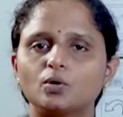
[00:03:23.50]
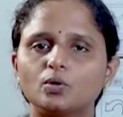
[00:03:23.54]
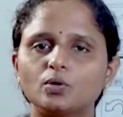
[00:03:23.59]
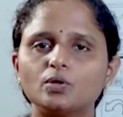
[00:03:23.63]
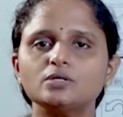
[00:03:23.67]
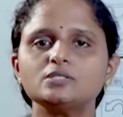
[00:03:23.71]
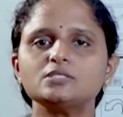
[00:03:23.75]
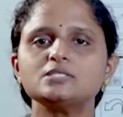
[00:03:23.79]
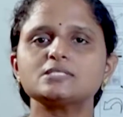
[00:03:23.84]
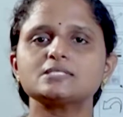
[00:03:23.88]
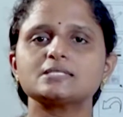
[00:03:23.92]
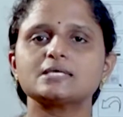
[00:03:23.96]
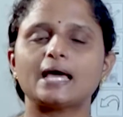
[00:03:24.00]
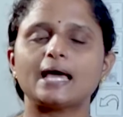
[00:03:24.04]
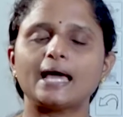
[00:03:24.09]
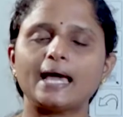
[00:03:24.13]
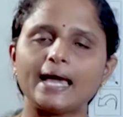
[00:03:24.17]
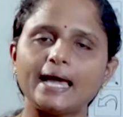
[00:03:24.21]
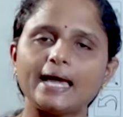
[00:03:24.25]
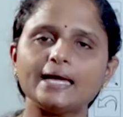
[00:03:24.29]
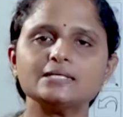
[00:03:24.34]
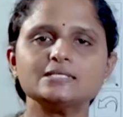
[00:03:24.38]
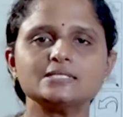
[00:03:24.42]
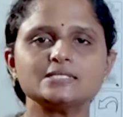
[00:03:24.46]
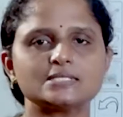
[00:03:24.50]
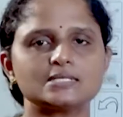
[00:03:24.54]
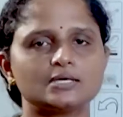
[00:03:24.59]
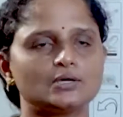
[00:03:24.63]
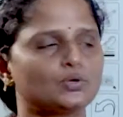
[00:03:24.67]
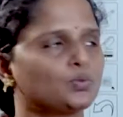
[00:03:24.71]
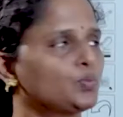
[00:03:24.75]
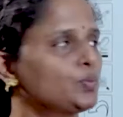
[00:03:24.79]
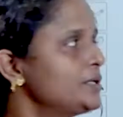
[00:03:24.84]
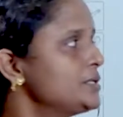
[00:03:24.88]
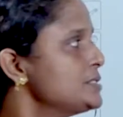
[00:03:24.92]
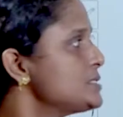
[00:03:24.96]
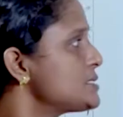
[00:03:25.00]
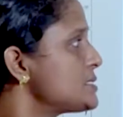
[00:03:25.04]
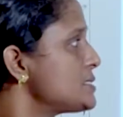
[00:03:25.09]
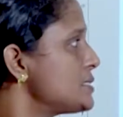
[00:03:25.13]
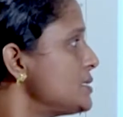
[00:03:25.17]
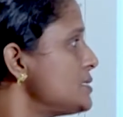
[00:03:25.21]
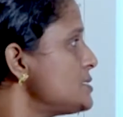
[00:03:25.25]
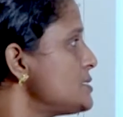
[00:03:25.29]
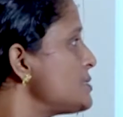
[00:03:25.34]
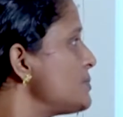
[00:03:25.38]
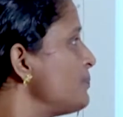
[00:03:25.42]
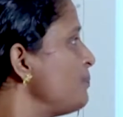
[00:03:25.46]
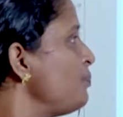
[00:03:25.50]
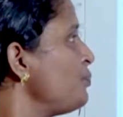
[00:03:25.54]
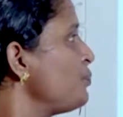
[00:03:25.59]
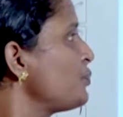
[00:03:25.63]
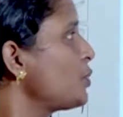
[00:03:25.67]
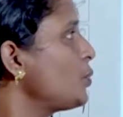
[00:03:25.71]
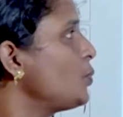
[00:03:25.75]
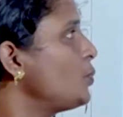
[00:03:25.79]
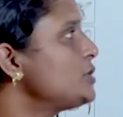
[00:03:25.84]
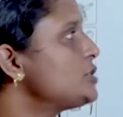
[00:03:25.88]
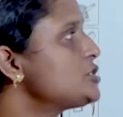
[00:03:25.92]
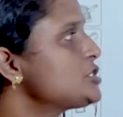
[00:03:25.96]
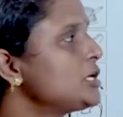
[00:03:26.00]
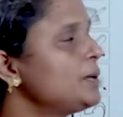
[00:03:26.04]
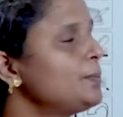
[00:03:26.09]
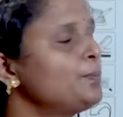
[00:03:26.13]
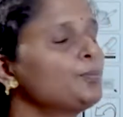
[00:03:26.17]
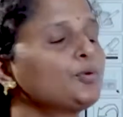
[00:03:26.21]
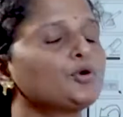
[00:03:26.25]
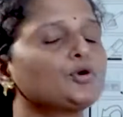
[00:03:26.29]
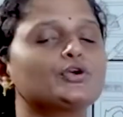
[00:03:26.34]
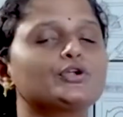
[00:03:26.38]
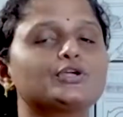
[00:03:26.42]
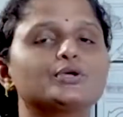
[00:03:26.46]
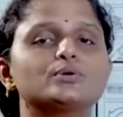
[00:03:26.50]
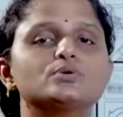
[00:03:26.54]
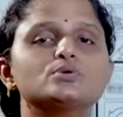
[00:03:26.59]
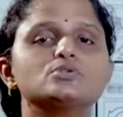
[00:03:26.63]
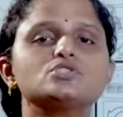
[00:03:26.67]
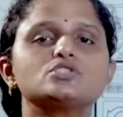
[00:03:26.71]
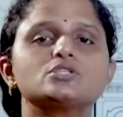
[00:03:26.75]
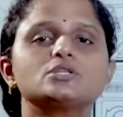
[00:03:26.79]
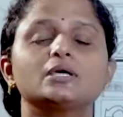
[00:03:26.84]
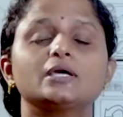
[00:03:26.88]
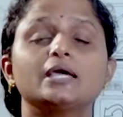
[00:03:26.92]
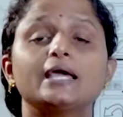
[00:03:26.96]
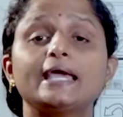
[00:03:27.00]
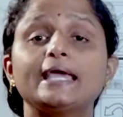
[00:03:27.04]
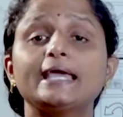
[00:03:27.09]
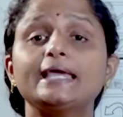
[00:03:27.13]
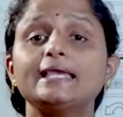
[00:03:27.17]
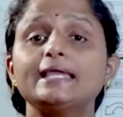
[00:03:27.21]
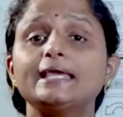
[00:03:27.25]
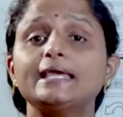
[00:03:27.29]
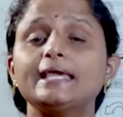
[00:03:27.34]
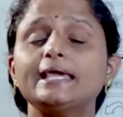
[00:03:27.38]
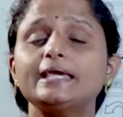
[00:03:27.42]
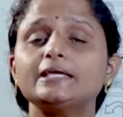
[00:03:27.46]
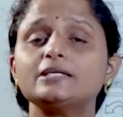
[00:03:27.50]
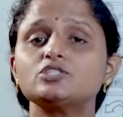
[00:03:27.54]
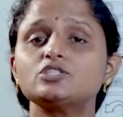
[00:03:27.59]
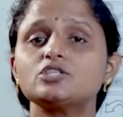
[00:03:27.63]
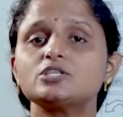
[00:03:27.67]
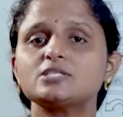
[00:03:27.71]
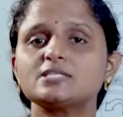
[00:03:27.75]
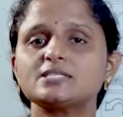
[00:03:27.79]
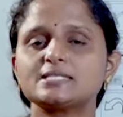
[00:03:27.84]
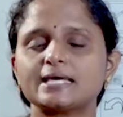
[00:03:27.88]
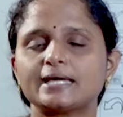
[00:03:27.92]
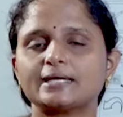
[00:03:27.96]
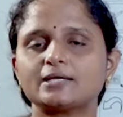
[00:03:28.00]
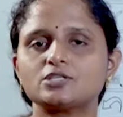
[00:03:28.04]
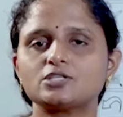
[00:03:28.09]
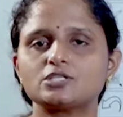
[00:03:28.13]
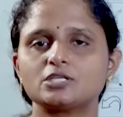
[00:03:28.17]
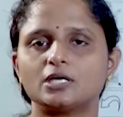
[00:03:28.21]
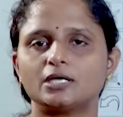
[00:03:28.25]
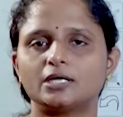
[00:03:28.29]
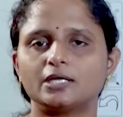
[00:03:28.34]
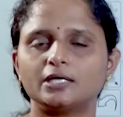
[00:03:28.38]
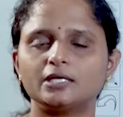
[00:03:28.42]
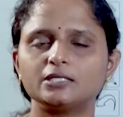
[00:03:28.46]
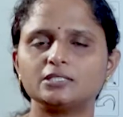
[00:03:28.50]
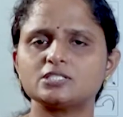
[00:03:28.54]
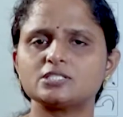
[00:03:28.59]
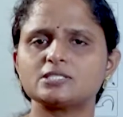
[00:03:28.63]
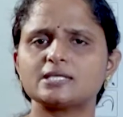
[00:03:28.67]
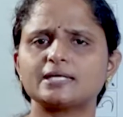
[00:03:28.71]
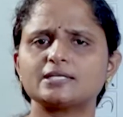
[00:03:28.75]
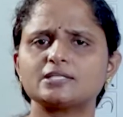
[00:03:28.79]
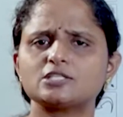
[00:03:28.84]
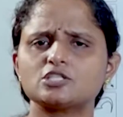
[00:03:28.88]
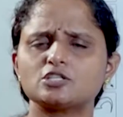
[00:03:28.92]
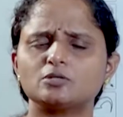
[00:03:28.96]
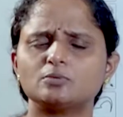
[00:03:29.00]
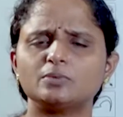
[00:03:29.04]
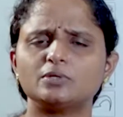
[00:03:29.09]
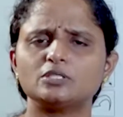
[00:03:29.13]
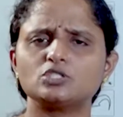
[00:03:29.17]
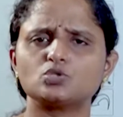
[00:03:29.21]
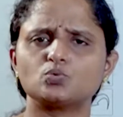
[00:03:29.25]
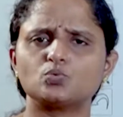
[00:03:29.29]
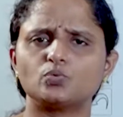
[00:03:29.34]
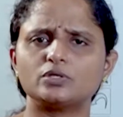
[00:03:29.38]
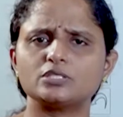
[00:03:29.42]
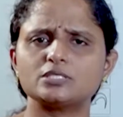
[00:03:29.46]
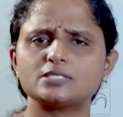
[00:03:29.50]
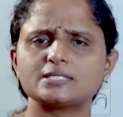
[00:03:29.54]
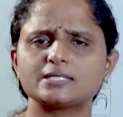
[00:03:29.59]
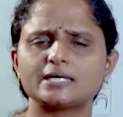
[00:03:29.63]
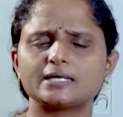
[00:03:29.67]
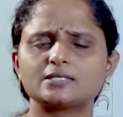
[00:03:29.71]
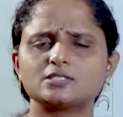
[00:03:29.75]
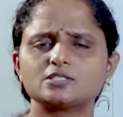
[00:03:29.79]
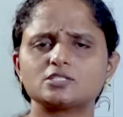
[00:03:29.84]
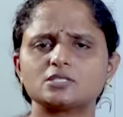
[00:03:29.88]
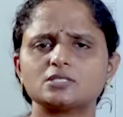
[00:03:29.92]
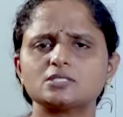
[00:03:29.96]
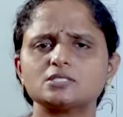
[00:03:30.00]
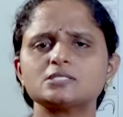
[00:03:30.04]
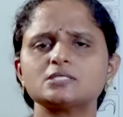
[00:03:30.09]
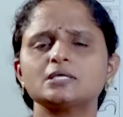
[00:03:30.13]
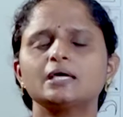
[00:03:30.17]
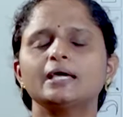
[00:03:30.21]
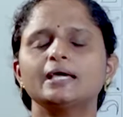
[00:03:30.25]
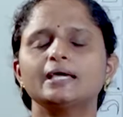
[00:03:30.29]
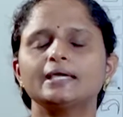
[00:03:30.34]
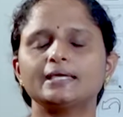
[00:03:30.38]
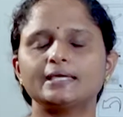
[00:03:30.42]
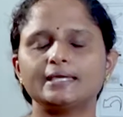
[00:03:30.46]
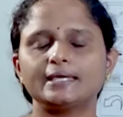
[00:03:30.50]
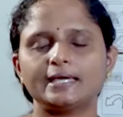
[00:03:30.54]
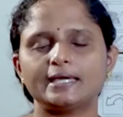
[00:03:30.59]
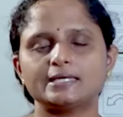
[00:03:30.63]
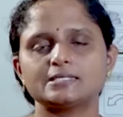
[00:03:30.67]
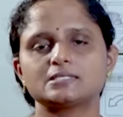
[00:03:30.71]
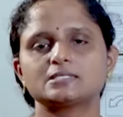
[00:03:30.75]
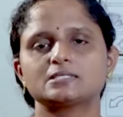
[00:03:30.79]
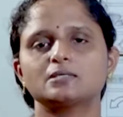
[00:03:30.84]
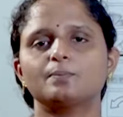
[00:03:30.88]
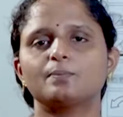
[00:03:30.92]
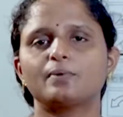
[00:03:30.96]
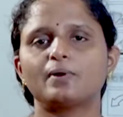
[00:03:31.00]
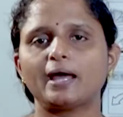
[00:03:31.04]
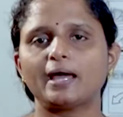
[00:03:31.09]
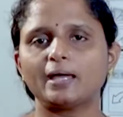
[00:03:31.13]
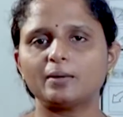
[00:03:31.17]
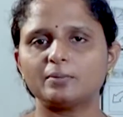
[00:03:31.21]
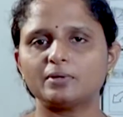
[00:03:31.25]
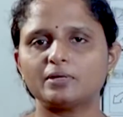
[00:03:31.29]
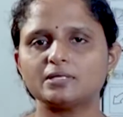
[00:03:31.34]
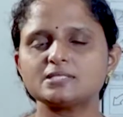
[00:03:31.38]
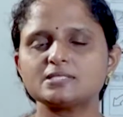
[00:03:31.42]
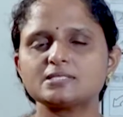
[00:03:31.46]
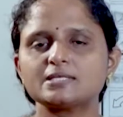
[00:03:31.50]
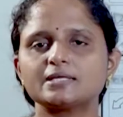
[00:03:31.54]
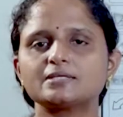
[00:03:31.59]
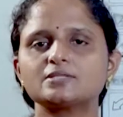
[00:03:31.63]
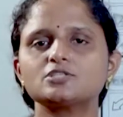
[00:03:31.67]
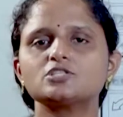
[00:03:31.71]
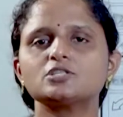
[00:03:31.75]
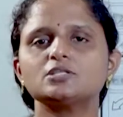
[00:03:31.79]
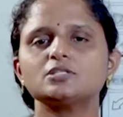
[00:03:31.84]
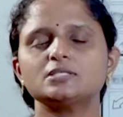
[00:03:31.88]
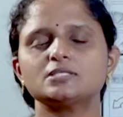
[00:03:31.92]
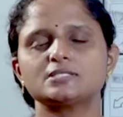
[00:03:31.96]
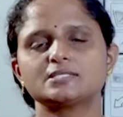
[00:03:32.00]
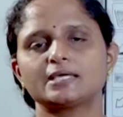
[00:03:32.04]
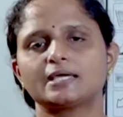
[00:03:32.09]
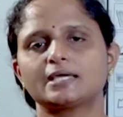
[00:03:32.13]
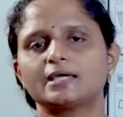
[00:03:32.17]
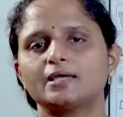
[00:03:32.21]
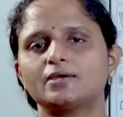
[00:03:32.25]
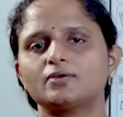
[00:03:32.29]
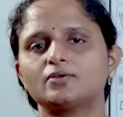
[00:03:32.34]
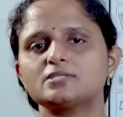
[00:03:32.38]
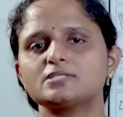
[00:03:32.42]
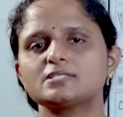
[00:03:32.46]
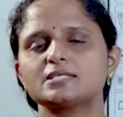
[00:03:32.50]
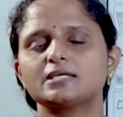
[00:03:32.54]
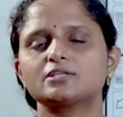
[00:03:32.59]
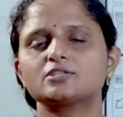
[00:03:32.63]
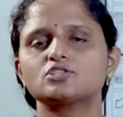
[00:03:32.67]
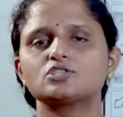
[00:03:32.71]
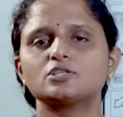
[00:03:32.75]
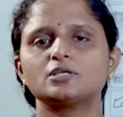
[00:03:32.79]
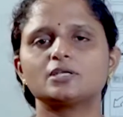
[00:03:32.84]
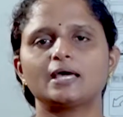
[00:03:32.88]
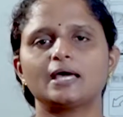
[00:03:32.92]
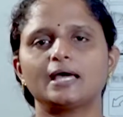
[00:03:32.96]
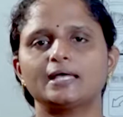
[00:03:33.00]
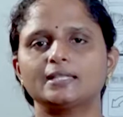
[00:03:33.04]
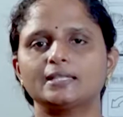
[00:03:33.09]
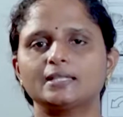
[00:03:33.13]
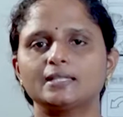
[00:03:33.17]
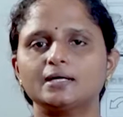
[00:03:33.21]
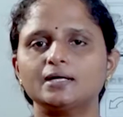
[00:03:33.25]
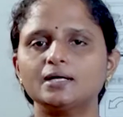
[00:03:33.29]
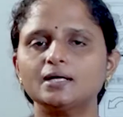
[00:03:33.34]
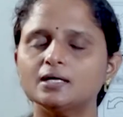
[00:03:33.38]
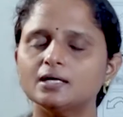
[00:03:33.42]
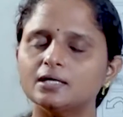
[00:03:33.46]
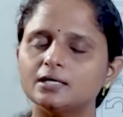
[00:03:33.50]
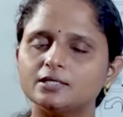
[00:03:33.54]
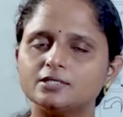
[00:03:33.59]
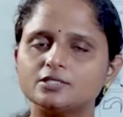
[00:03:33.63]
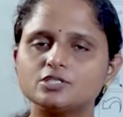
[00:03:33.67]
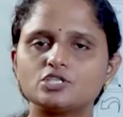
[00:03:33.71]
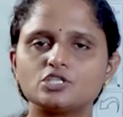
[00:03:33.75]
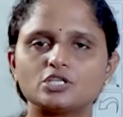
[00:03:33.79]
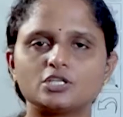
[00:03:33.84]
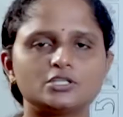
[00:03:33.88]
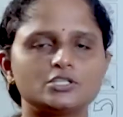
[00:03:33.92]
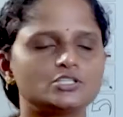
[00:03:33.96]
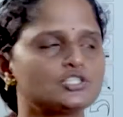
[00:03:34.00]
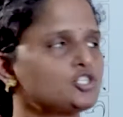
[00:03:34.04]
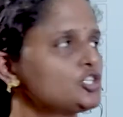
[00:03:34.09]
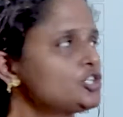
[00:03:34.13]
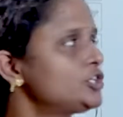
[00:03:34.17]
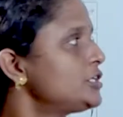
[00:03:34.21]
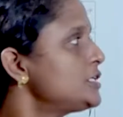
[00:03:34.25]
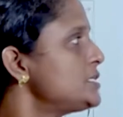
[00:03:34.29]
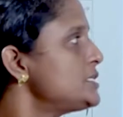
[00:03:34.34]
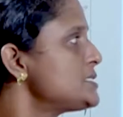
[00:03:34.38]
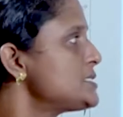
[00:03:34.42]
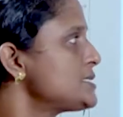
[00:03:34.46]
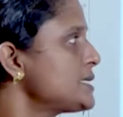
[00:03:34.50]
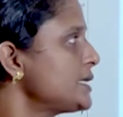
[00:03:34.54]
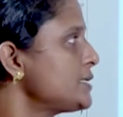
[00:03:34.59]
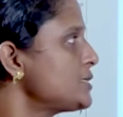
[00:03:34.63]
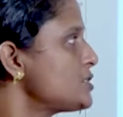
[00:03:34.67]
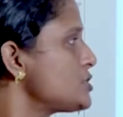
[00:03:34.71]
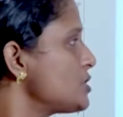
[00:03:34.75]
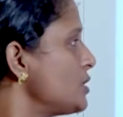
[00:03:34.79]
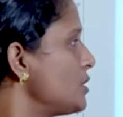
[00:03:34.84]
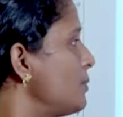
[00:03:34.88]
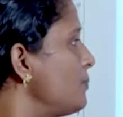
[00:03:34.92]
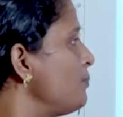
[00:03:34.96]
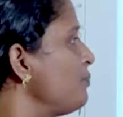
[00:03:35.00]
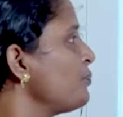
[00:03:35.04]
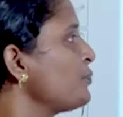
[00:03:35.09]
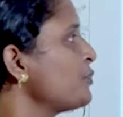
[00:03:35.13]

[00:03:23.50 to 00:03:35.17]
goods and services which are produced in each sector. Each sector, which sectors? Yes, the primary sector, the secondary sector and the tertiary sector.